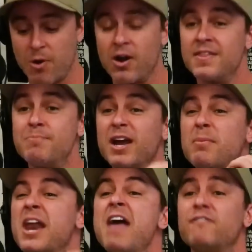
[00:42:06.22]
smart and they
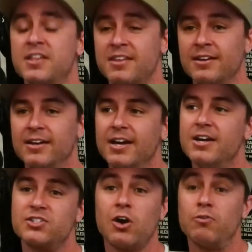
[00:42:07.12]
pick up on everything.
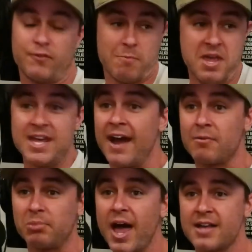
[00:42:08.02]
So for me, I
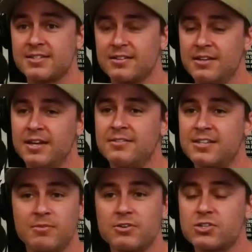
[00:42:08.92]
had a blast. And then
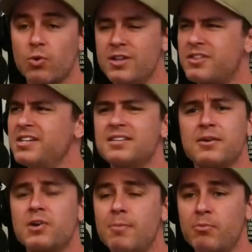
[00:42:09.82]
some of their story and things
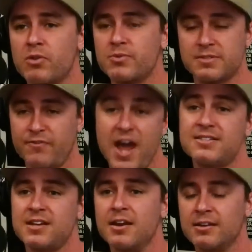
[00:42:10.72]
that they would come up with was
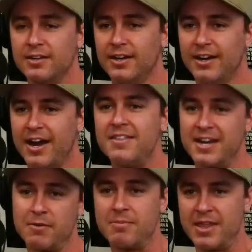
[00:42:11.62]
fascinating. And
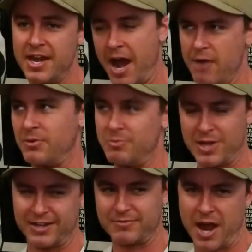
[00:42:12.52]
then I would
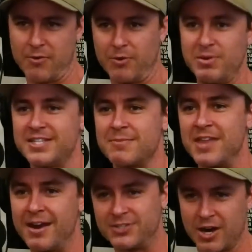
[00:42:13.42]
be like, kind of repeat some
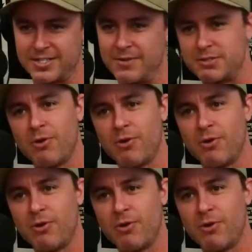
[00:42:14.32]
of that and try to sound